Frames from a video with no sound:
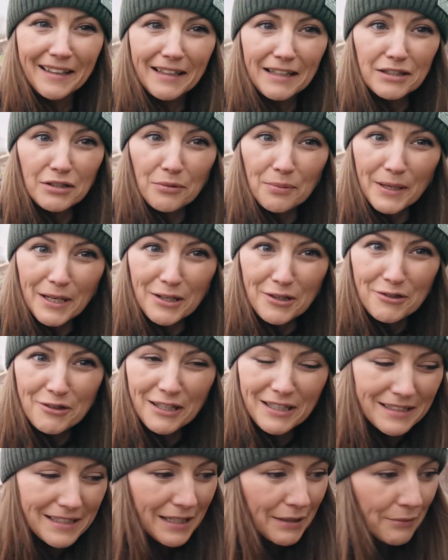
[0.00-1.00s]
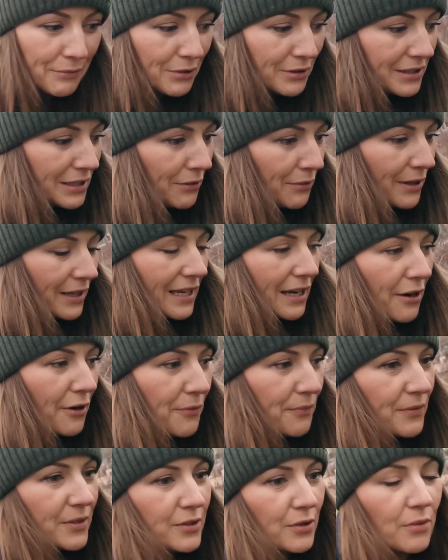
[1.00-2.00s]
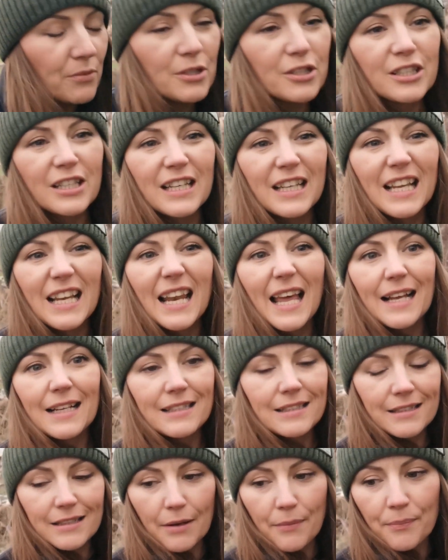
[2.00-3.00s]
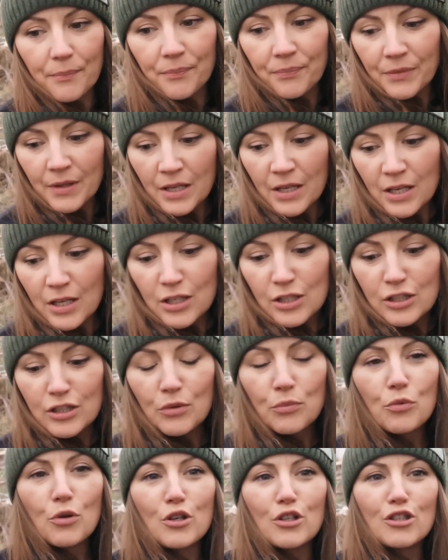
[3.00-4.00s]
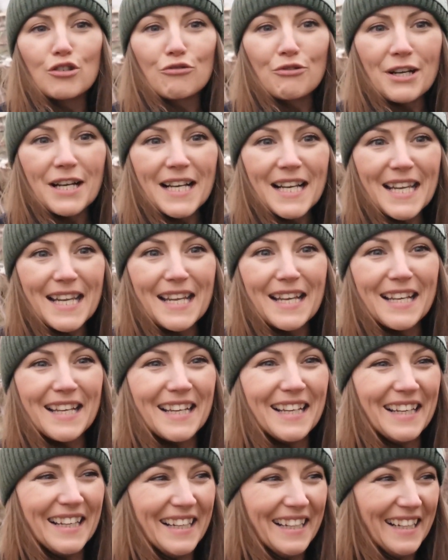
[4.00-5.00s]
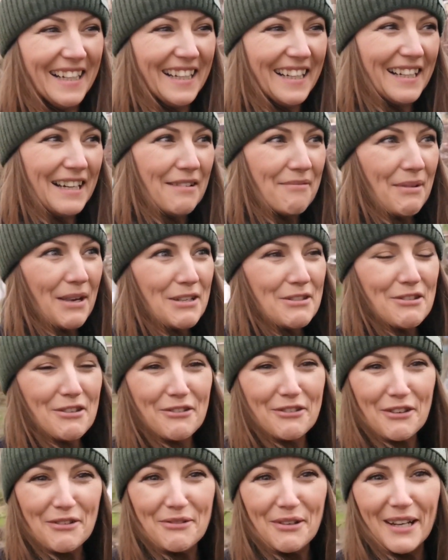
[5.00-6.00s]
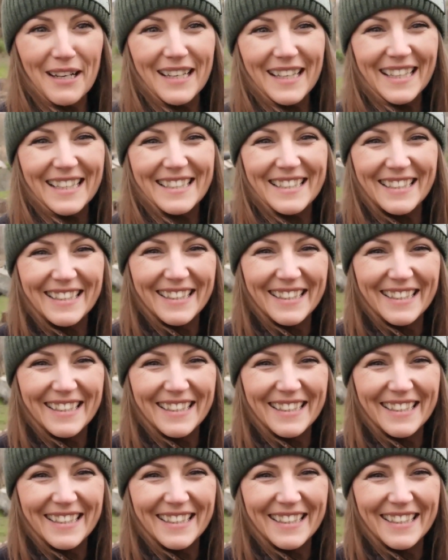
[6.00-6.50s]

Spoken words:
this will be interesting. We'll see how I get on. So I'm just going to collect some wood really. Make sure I've got what I need.